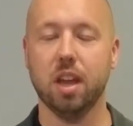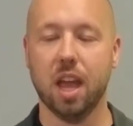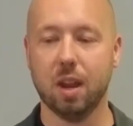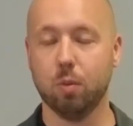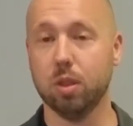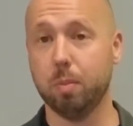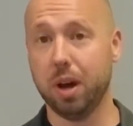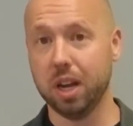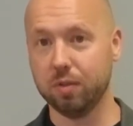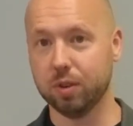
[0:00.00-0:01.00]
And when the
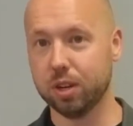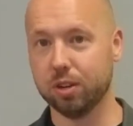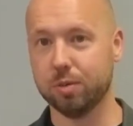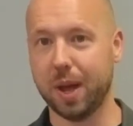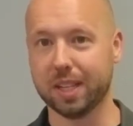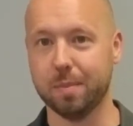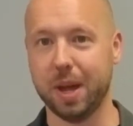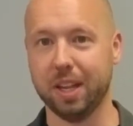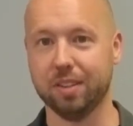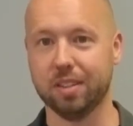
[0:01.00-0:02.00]
body returns back to
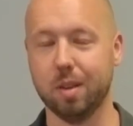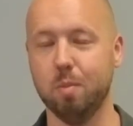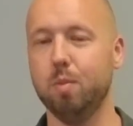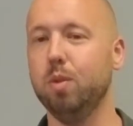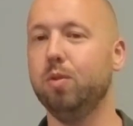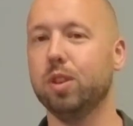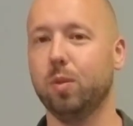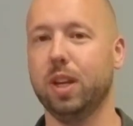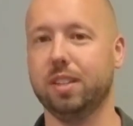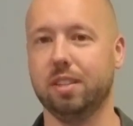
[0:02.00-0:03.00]
balance, moving the
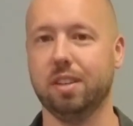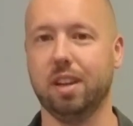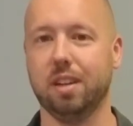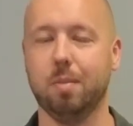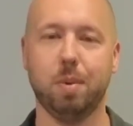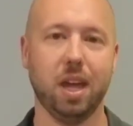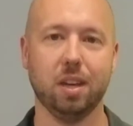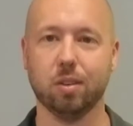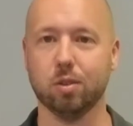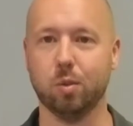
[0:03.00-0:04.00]
way it's designed, pain
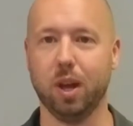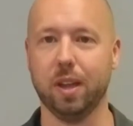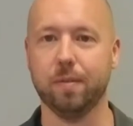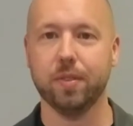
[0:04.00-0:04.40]
goes away.